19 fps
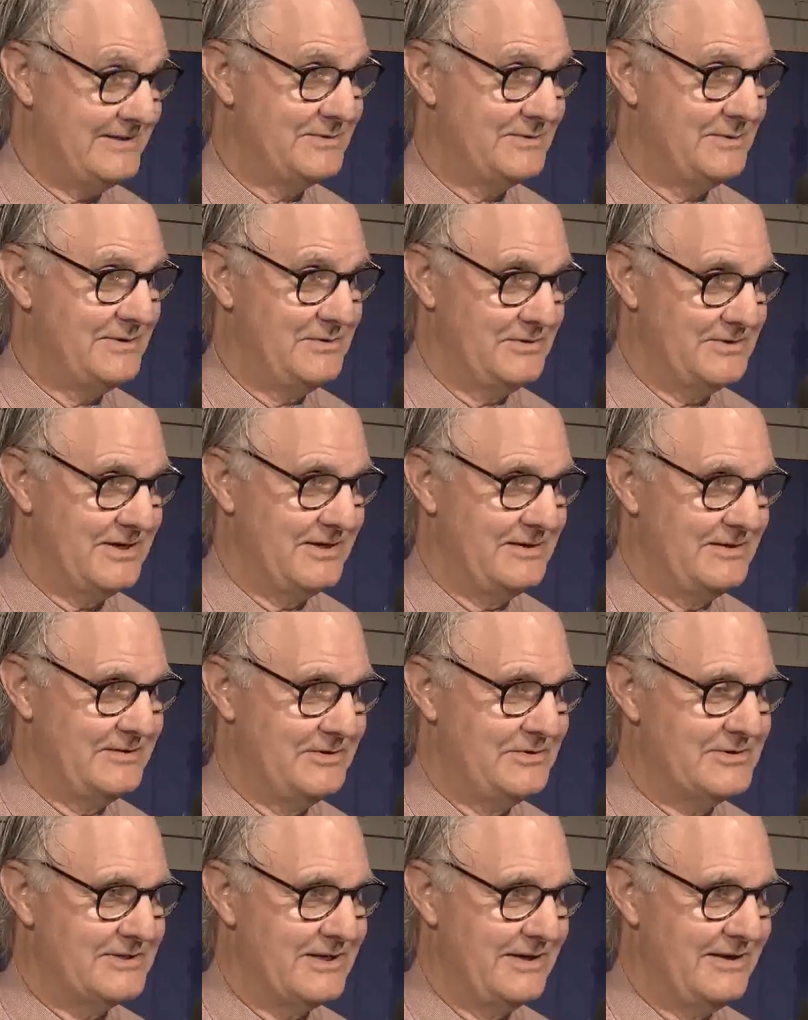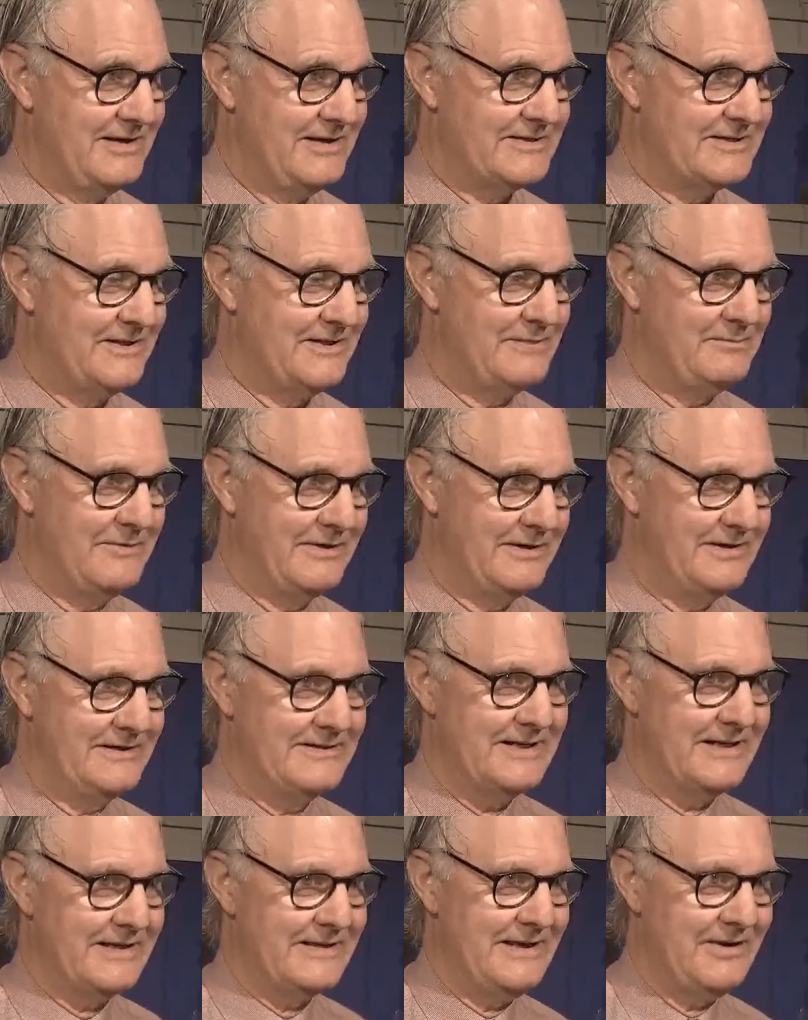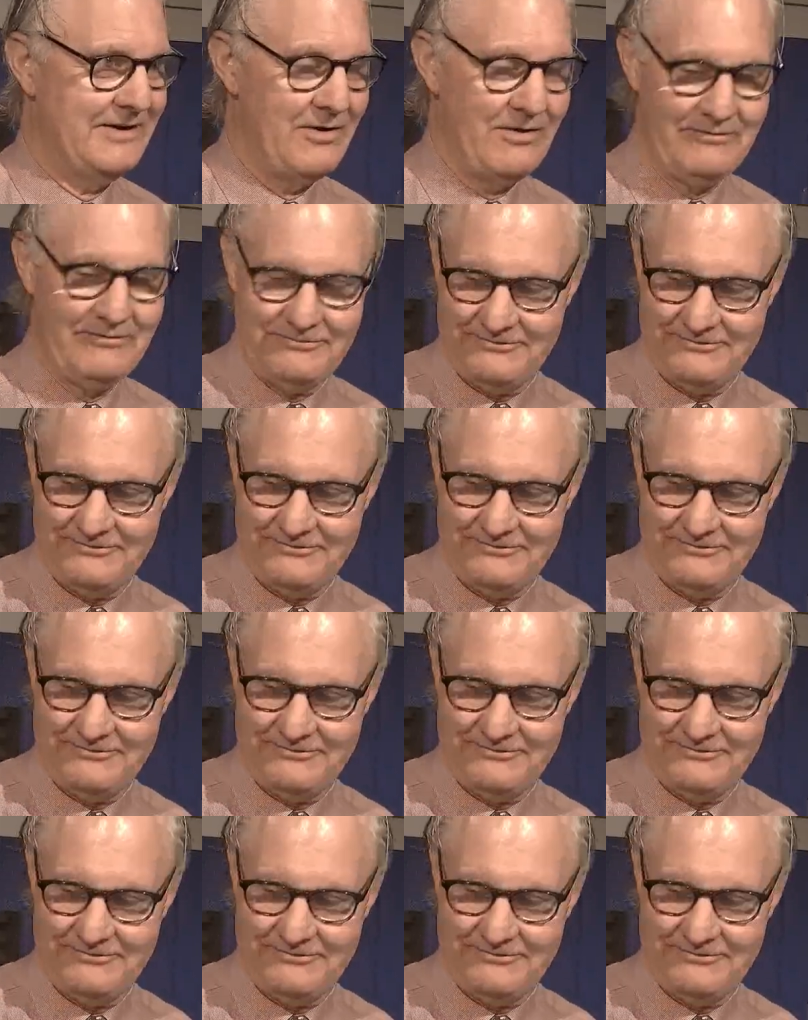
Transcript: Should we do Sunday? So then we can tick that off.